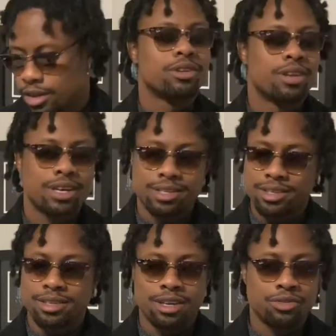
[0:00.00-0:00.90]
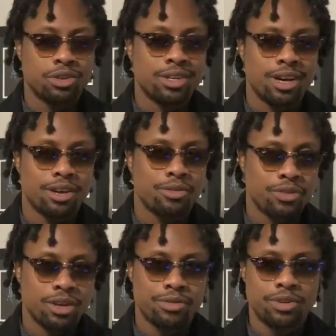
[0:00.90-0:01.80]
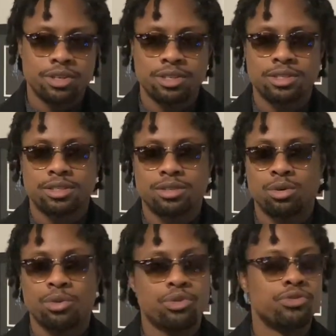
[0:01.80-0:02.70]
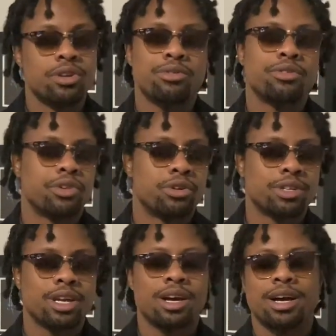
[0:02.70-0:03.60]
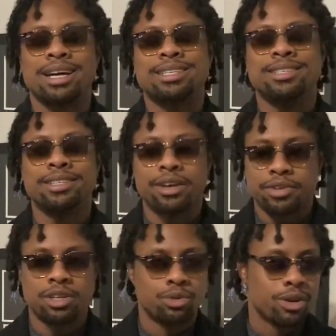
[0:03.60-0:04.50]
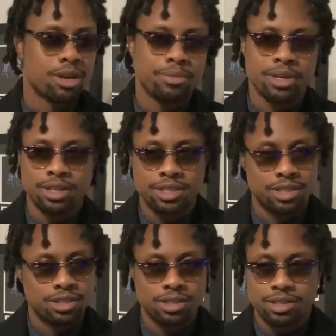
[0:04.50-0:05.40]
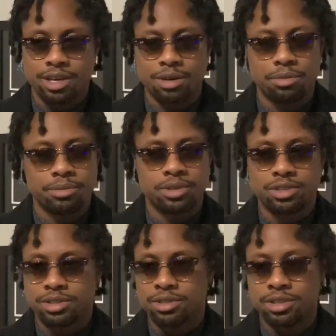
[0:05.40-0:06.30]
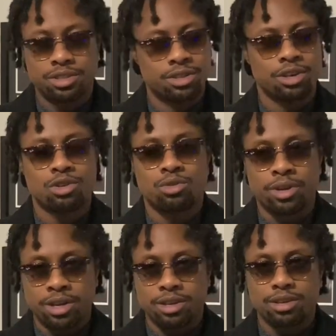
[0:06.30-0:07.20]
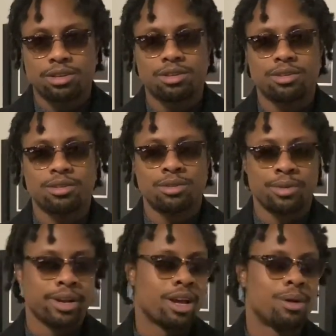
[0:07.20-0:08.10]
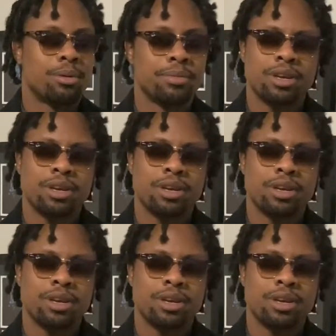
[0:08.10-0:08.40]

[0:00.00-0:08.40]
Like I said, if you're not a fan of his, or if you've never even heard the guy, I definitely recommend listening to this album. This is a great album.